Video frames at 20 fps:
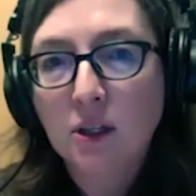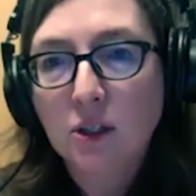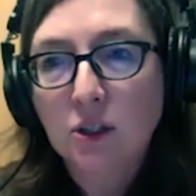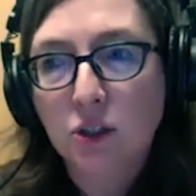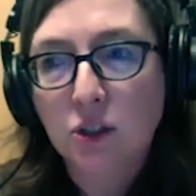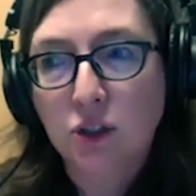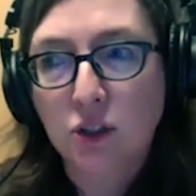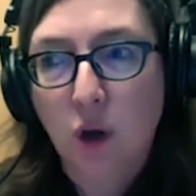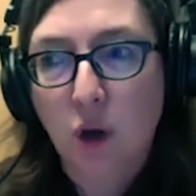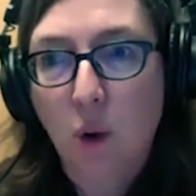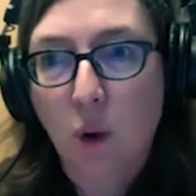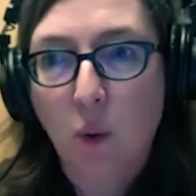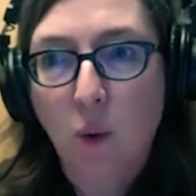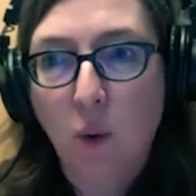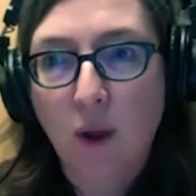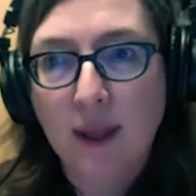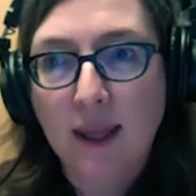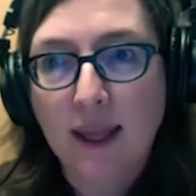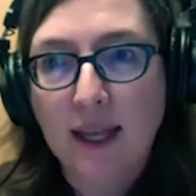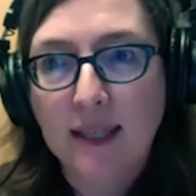
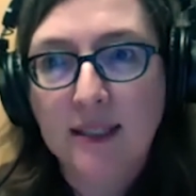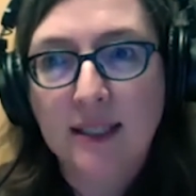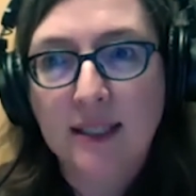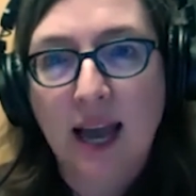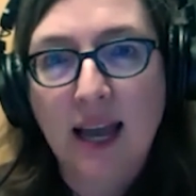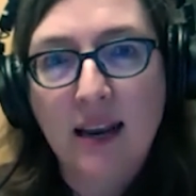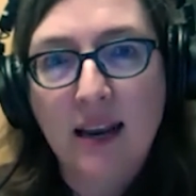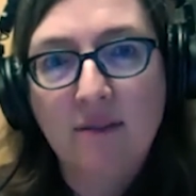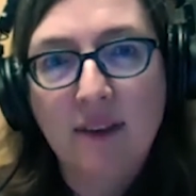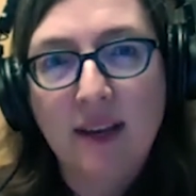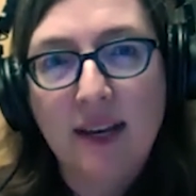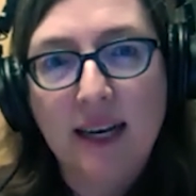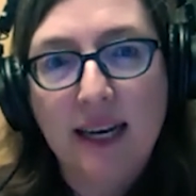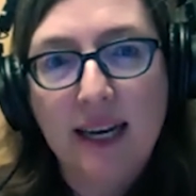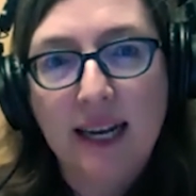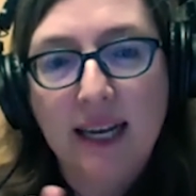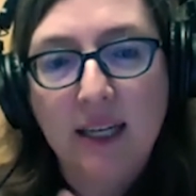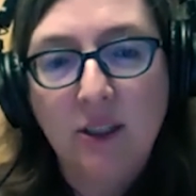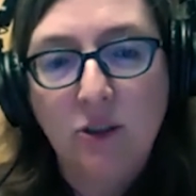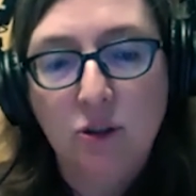So it's kind of
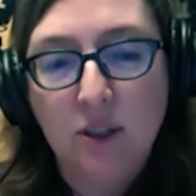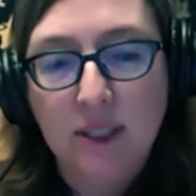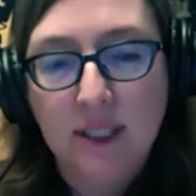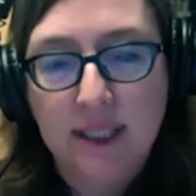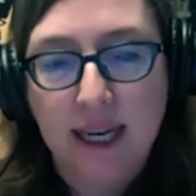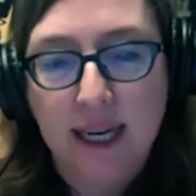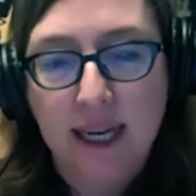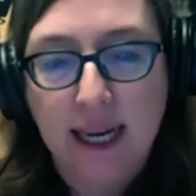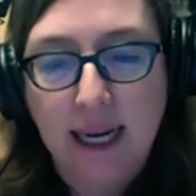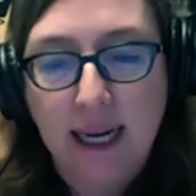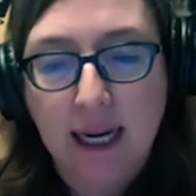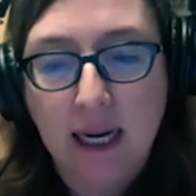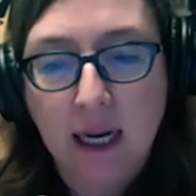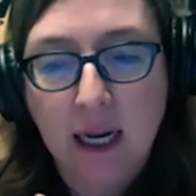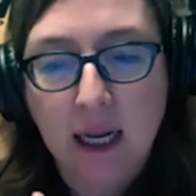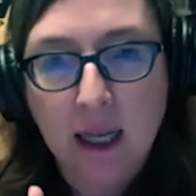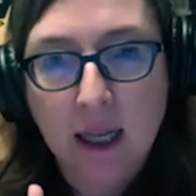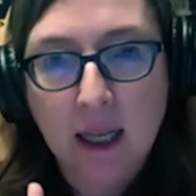an interesting